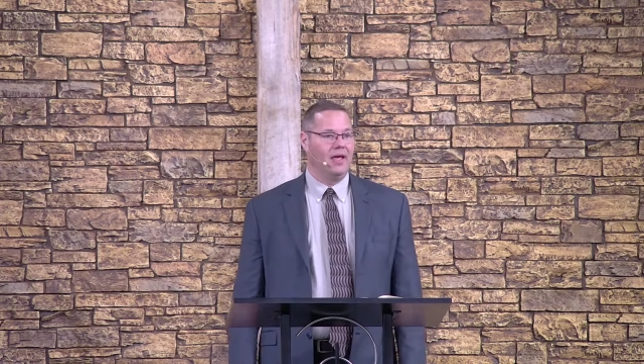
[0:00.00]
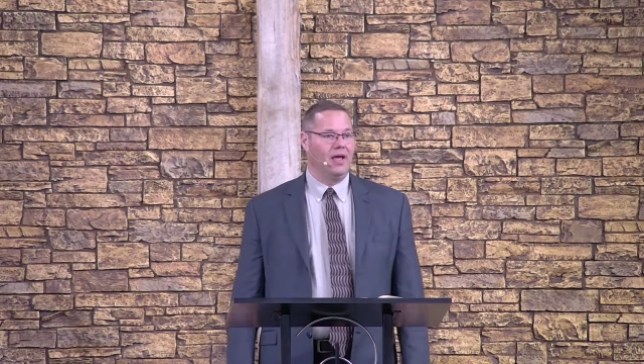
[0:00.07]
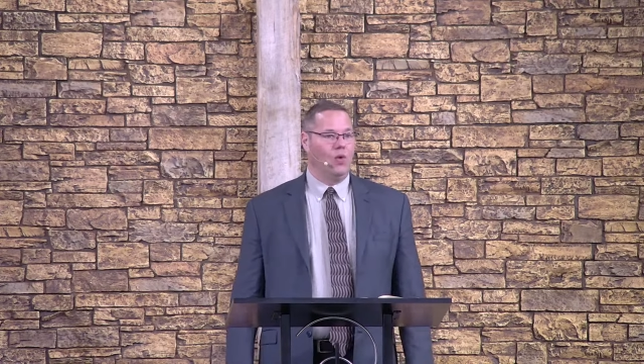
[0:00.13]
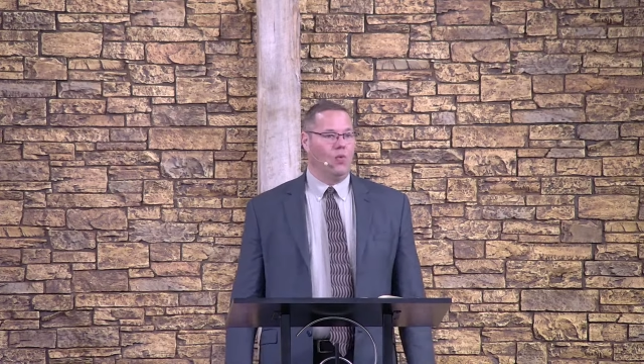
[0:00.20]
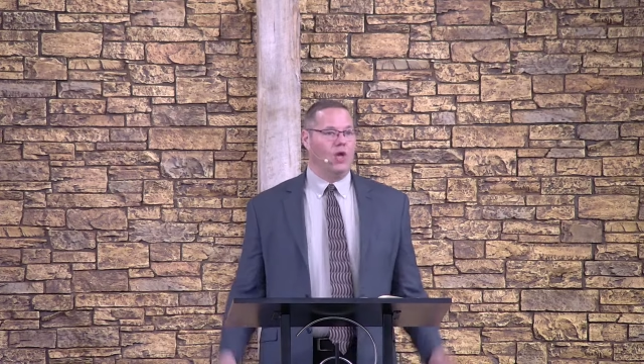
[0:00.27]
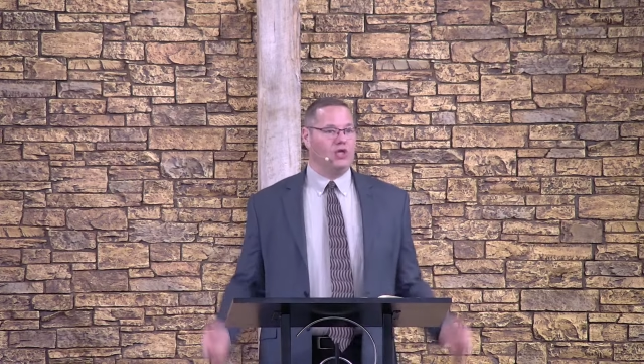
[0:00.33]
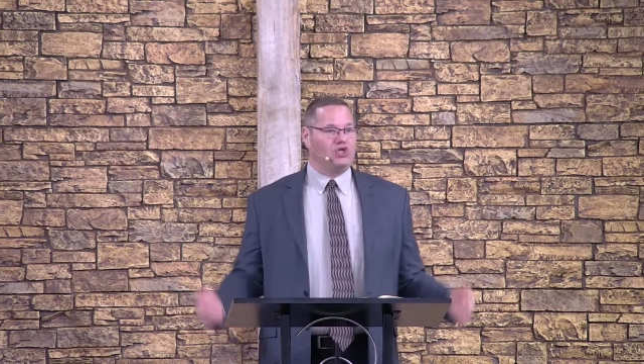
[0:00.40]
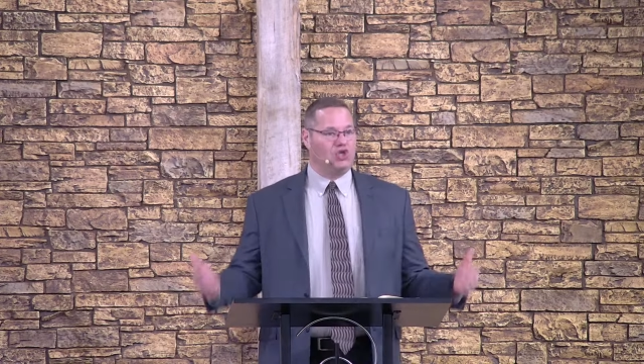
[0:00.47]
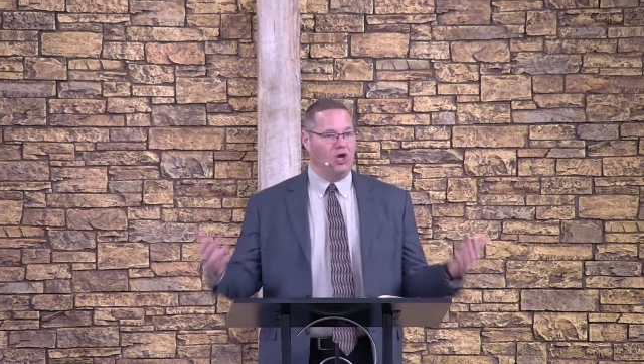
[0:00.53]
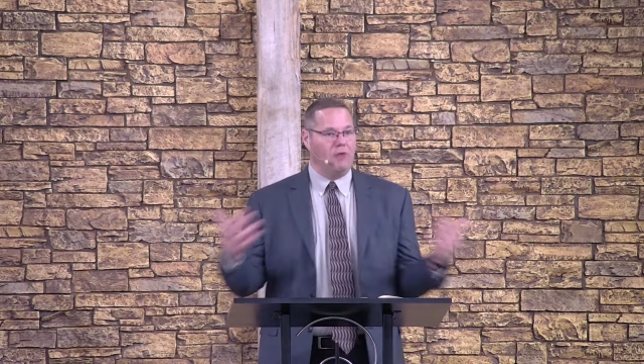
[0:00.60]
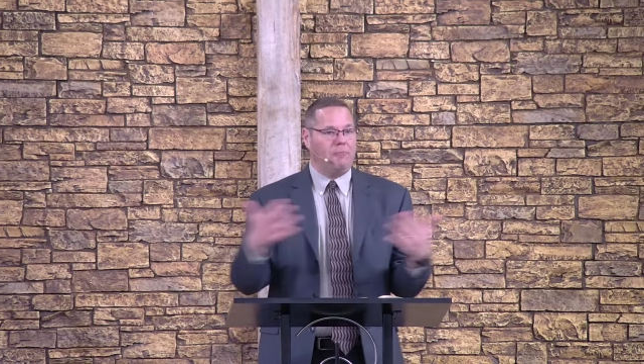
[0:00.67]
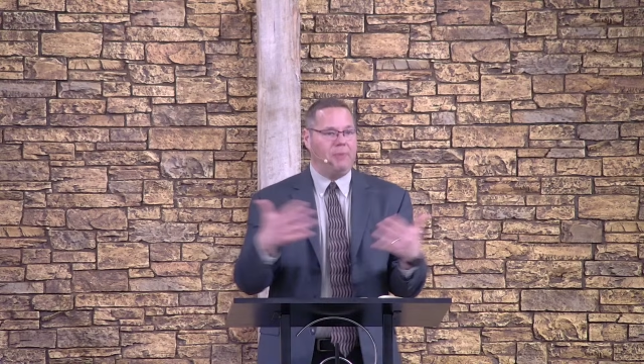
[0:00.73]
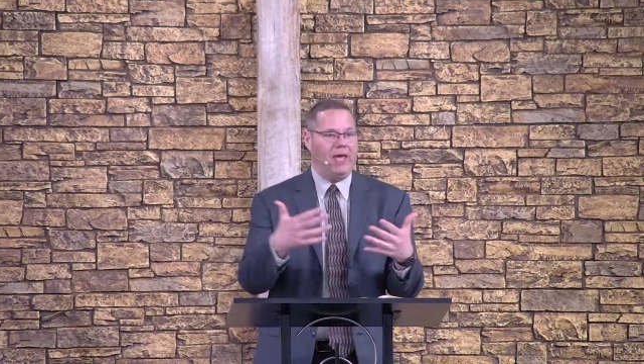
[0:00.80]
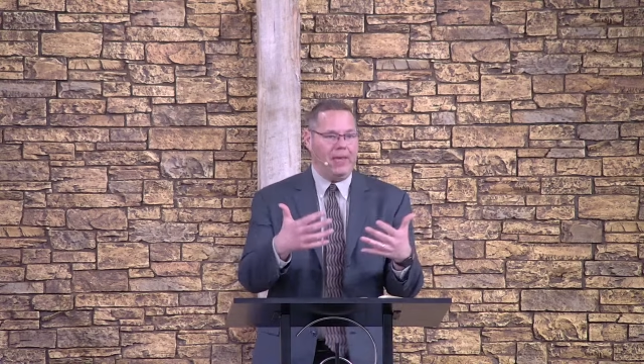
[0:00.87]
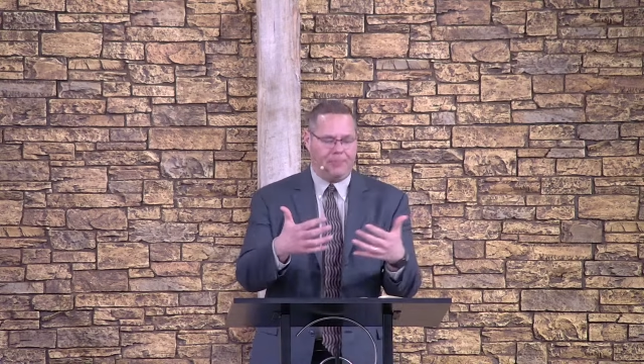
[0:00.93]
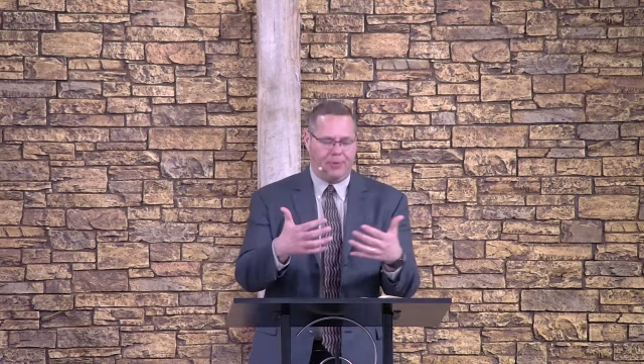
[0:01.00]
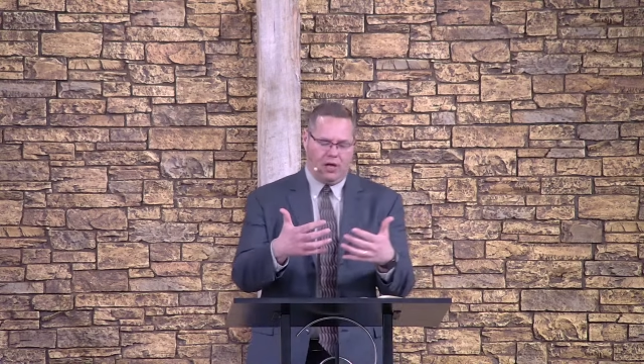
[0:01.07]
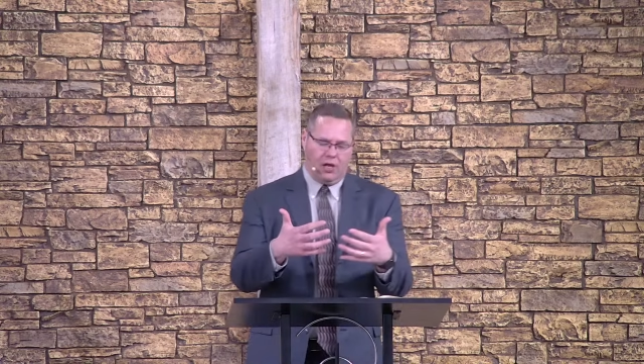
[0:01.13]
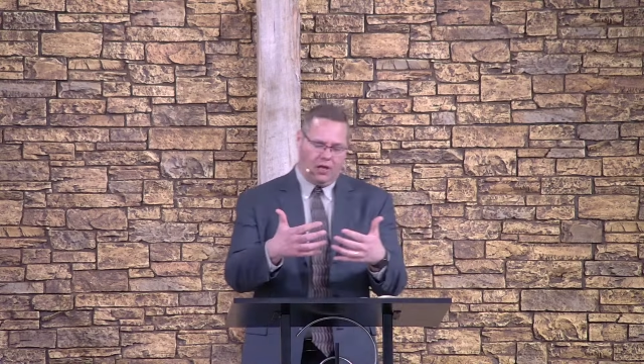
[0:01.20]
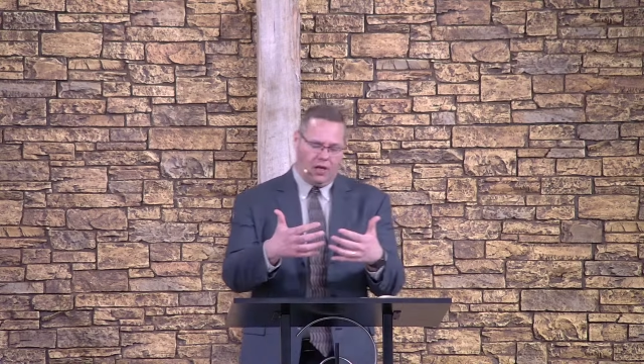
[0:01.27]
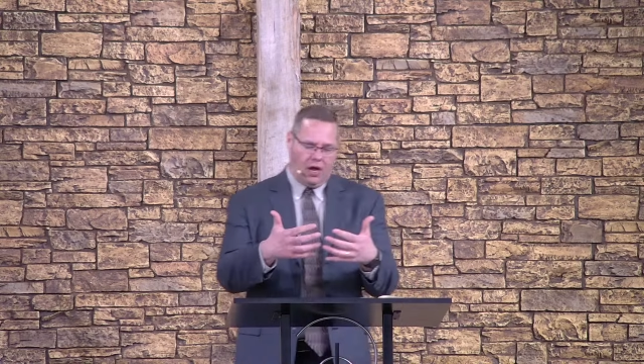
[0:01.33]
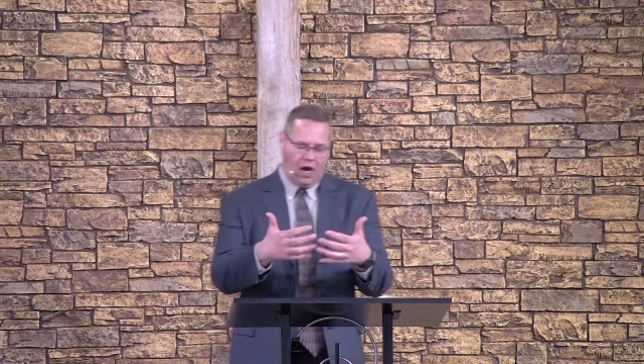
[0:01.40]
When two
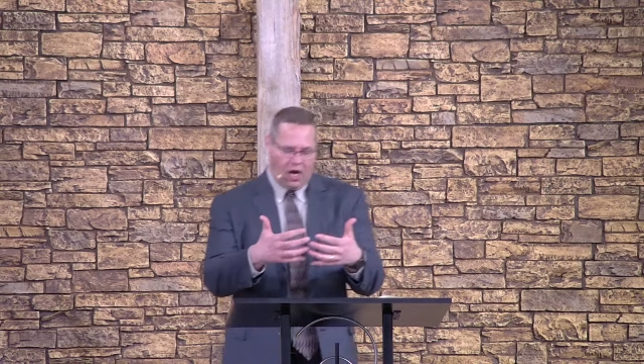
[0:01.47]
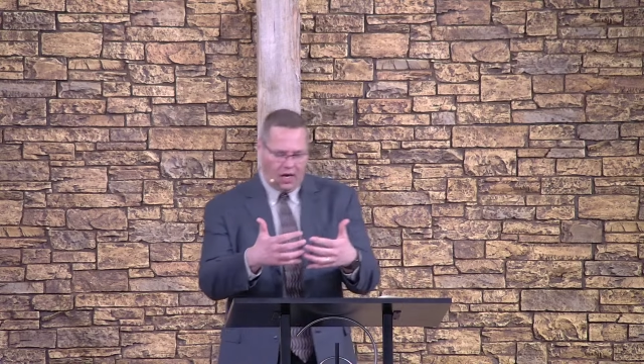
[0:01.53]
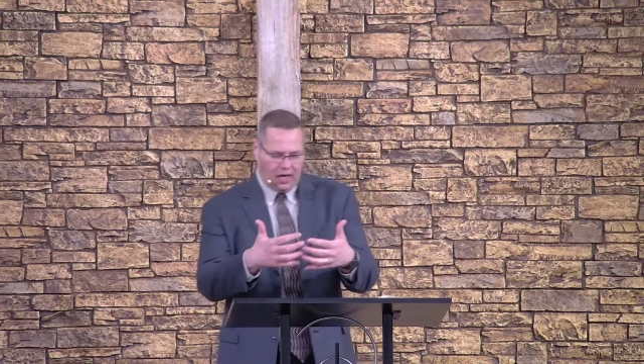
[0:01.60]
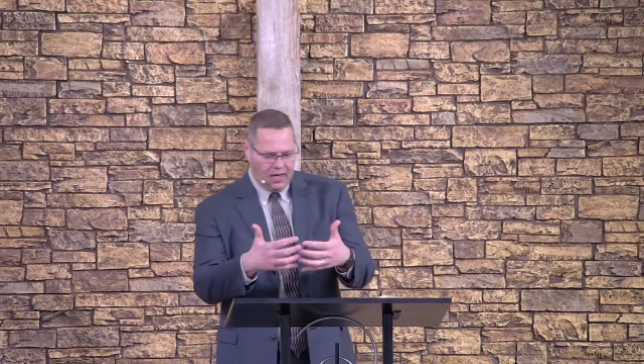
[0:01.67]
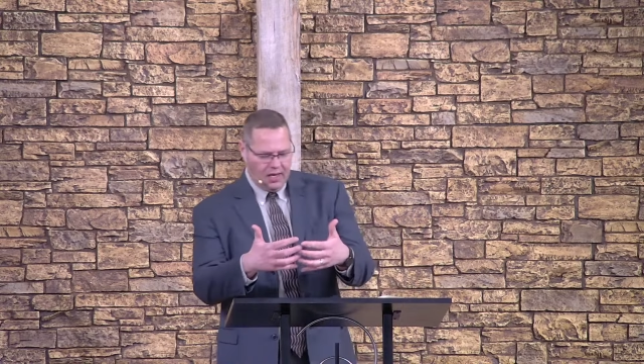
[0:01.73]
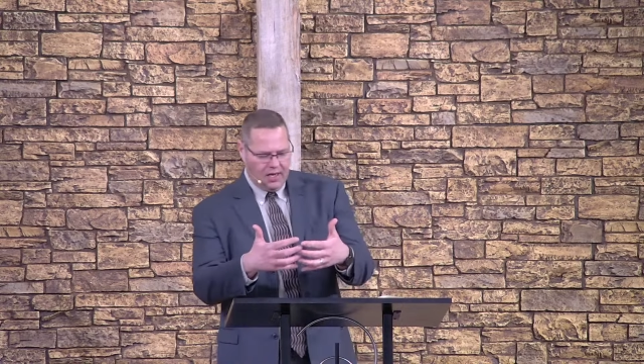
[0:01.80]
people are